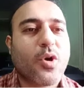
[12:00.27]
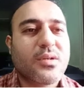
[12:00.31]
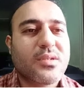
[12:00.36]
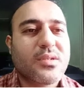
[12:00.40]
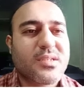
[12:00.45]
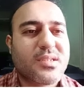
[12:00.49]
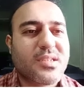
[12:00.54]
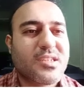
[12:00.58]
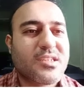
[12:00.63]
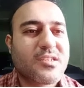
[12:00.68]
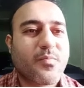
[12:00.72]

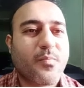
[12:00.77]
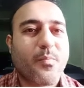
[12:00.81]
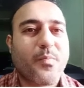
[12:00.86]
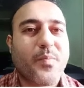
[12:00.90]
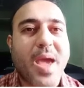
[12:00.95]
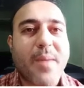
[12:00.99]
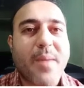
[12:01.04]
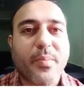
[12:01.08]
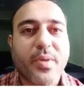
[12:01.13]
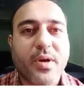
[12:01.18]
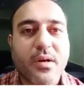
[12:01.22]
is
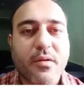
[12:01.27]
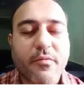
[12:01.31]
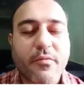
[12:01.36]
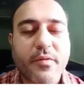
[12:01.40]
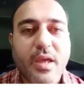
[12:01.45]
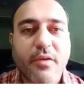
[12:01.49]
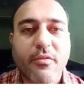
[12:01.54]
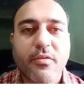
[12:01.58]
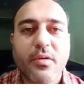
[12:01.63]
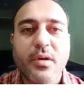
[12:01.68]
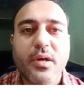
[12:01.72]
peppered. We
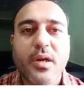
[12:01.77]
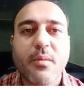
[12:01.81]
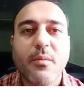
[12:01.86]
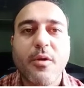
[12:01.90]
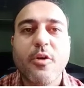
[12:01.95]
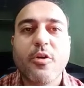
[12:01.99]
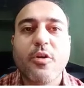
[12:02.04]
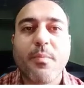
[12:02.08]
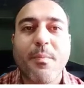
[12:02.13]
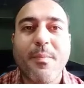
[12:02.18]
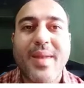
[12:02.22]
have heard
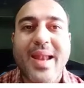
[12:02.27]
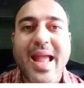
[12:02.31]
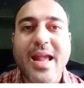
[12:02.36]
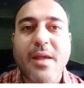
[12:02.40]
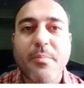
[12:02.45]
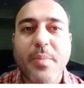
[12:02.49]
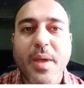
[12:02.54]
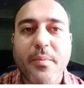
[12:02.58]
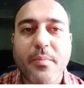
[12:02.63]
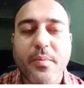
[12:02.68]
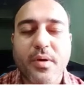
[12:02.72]
about black
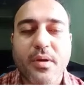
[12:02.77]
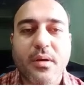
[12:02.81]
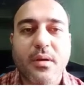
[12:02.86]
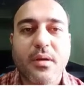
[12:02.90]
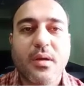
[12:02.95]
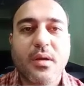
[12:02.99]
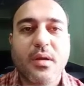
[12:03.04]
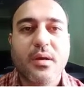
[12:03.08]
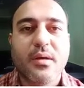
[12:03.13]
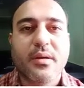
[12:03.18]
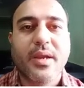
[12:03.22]
pepper,
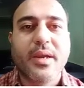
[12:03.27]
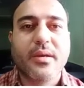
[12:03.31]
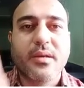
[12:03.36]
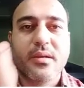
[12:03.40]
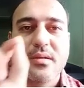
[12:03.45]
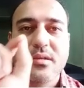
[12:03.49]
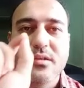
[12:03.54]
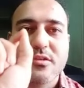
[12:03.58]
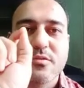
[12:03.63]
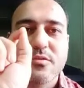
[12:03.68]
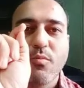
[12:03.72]
right? It
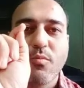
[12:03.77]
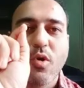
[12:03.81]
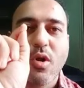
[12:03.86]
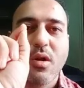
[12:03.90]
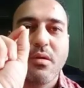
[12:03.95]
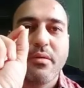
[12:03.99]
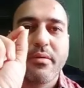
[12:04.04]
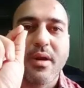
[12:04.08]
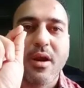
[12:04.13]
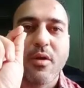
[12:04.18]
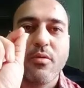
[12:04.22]
is small
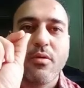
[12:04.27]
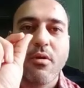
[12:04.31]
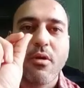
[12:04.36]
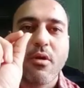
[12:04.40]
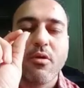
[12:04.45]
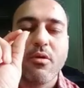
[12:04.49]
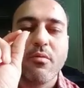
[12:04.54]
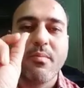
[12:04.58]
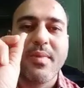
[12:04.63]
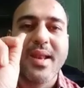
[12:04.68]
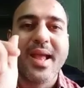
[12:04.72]

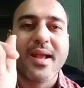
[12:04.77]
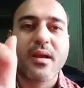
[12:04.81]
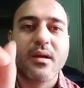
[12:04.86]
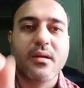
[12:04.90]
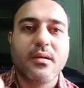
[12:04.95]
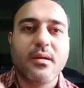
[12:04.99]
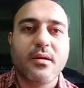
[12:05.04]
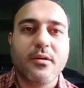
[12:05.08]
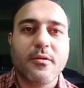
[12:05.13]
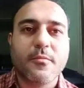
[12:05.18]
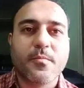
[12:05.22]
round black
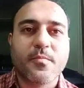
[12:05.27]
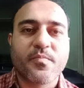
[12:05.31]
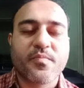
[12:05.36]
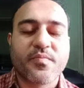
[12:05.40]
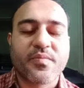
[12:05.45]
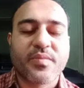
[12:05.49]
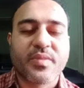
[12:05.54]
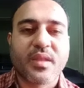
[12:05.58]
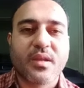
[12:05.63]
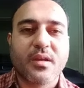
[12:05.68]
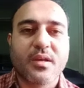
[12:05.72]
color
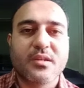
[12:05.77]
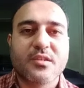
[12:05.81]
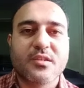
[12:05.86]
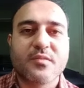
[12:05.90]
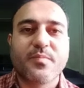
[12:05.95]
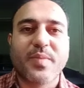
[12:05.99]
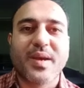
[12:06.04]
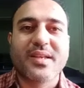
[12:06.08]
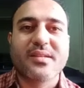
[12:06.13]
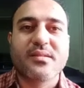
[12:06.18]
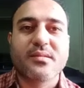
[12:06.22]

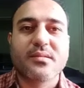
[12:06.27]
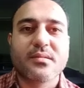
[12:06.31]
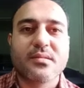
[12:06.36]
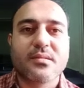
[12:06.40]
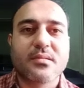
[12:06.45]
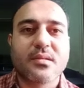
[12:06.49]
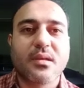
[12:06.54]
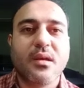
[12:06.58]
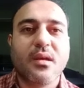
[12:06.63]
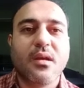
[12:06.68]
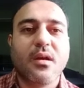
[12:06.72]
spices.
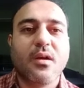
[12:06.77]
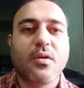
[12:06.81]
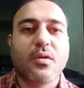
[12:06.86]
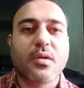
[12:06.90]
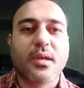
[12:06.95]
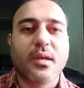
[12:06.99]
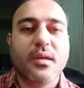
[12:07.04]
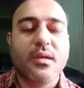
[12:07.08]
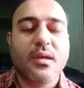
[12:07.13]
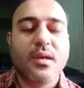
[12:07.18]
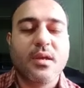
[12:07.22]

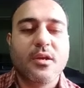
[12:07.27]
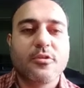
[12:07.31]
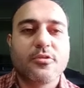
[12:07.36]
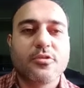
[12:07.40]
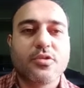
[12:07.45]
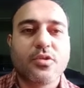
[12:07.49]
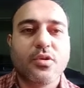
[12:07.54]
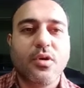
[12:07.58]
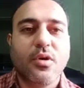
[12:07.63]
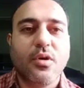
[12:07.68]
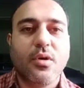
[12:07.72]
Okay,
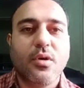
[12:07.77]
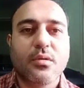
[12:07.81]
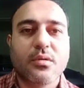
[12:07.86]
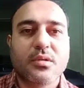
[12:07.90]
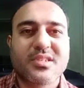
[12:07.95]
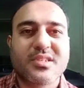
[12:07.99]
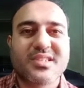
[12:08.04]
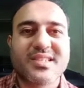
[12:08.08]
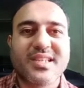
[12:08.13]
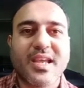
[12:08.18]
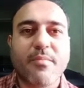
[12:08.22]
so
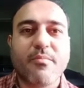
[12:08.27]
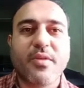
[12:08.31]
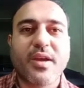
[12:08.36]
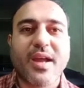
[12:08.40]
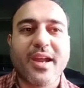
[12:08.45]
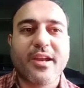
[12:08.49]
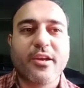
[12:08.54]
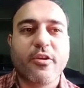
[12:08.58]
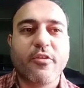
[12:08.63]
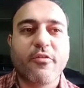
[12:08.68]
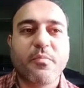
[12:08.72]
same
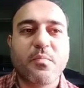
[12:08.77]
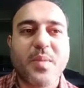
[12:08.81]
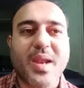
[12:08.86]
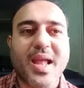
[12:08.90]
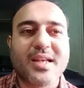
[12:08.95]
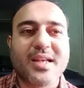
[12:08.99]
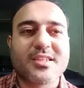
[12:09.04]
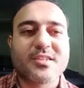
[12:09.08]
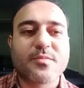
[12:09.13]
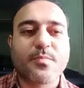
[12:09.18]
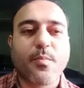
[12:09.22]
kind of black
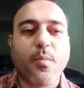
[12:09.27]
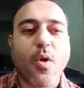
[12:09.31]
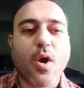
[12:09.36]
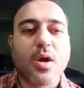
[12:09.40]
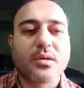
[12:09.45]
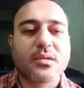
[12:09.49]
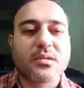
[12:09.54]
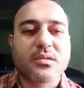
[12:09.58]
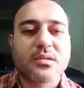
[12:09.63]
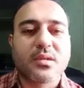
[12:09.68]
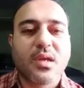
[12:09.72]

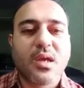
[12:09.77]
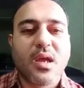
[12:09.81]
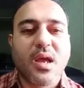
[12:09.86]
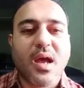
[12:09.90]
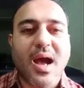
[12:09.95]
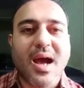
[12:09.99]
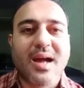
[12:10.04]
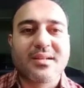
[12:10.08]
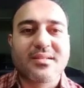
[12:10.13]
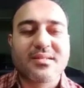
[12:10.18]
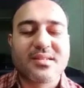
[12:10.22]
spots
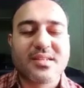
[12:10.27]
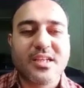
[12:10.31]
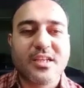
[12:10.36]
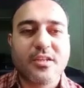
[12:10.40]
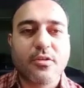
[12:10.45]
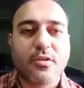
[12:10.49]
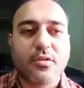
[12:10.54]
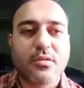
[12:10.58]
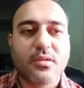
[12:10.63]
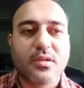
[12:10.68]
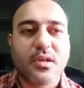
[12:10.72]
are seen
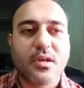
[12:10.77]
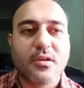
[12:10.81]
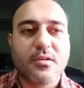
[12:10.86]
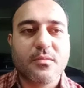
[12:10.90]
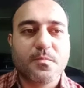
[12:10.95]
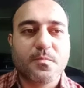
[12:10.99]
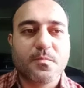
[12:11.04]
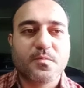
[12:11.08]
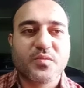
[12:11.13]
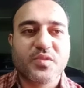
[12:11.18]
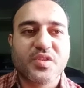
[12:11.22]
on the
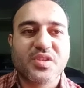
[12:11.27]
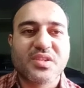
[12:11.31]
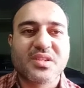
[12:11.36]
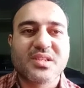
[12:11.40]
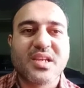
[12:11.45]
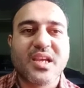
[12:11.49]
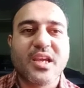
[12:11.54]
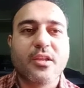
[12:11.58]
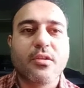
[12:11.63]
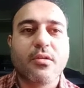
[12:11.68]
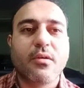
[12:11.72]

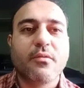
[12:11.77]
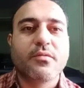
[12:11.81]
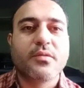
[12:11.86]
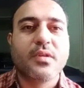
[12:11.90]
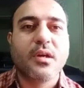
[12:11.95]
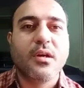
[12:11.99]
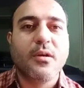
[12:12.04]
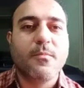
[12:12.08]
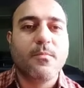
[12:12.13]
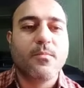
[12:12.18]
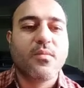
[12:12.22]
skin of
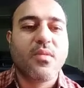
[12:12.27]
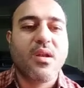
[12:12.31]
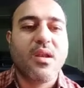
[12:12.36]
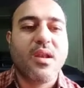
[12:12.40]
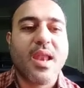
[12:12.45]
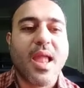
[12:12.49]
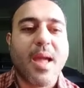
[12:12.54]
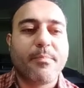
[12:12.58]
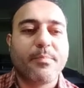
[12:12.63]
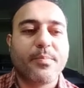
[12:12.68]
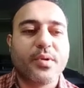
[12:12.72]
the
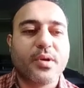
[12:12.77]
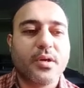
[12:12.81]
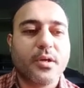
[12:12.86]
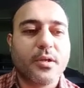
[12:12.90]
leopard.